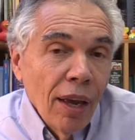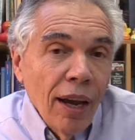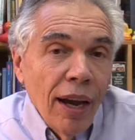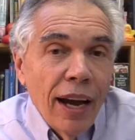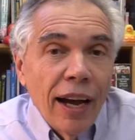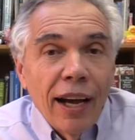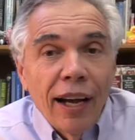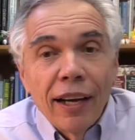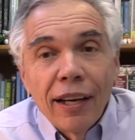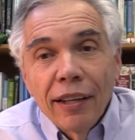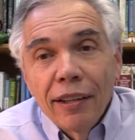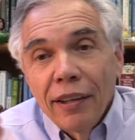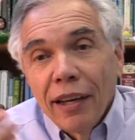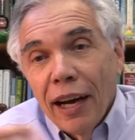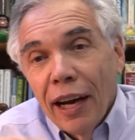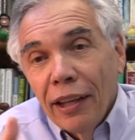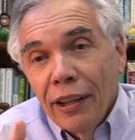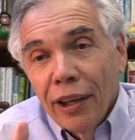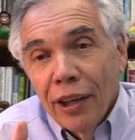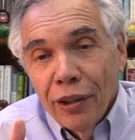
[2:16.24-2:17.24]

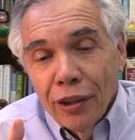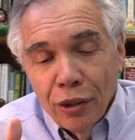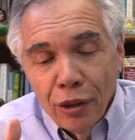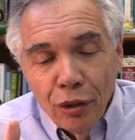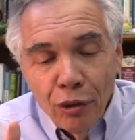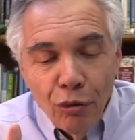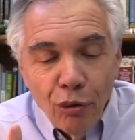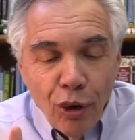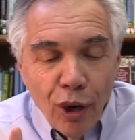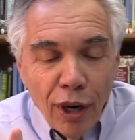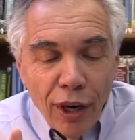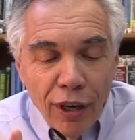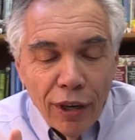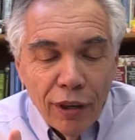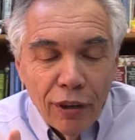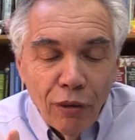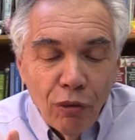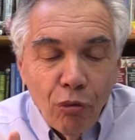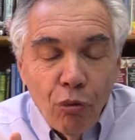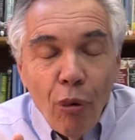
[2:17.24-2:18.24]

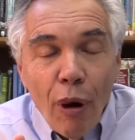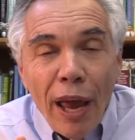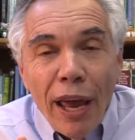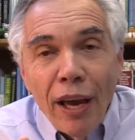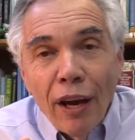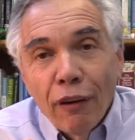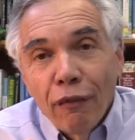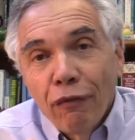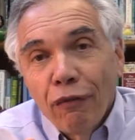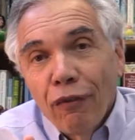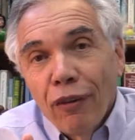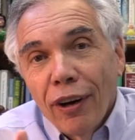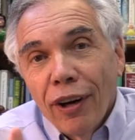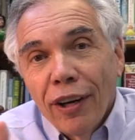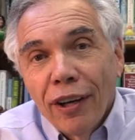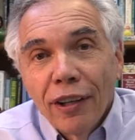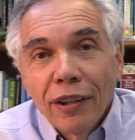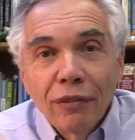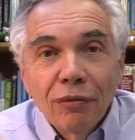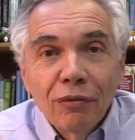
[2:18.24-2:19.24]
Another way of
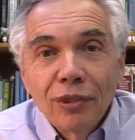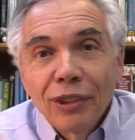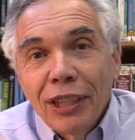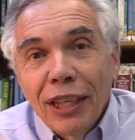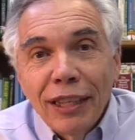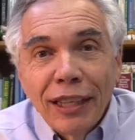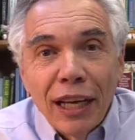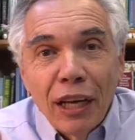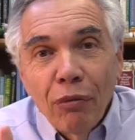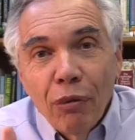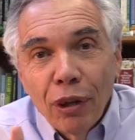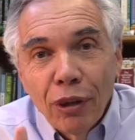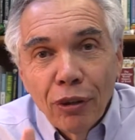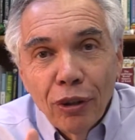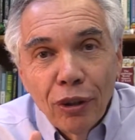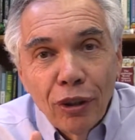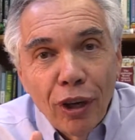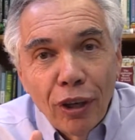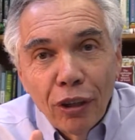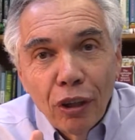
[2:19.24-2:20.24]
telling whether
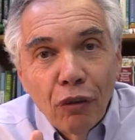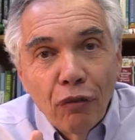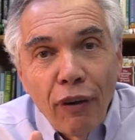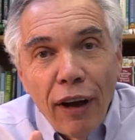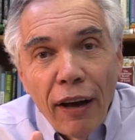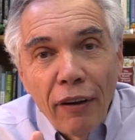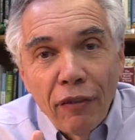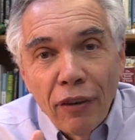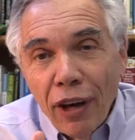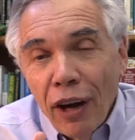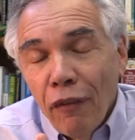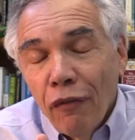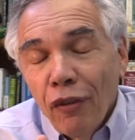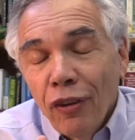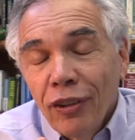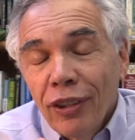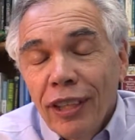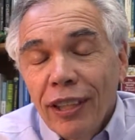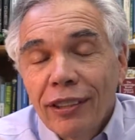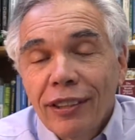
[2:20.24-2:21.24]
or not you've had enough
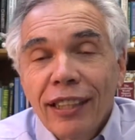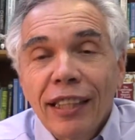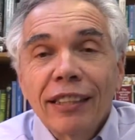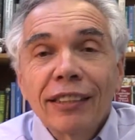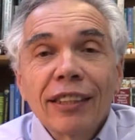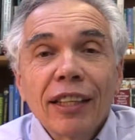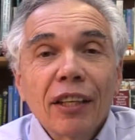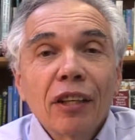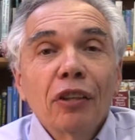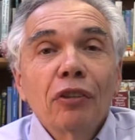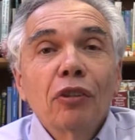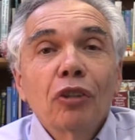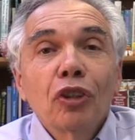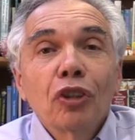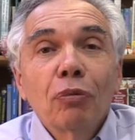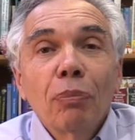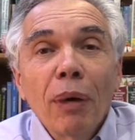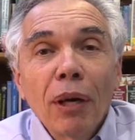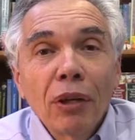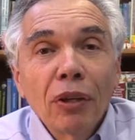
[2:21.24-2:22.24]
of this, they tell you to
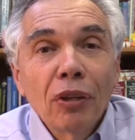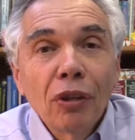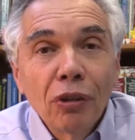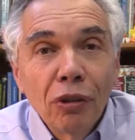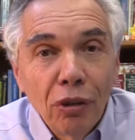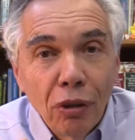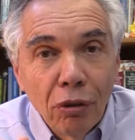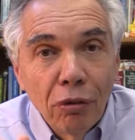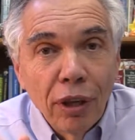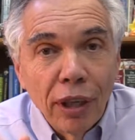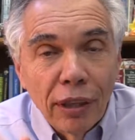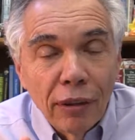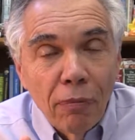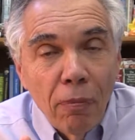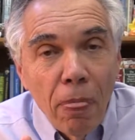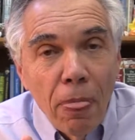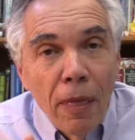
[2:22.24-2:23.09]
smell your urine,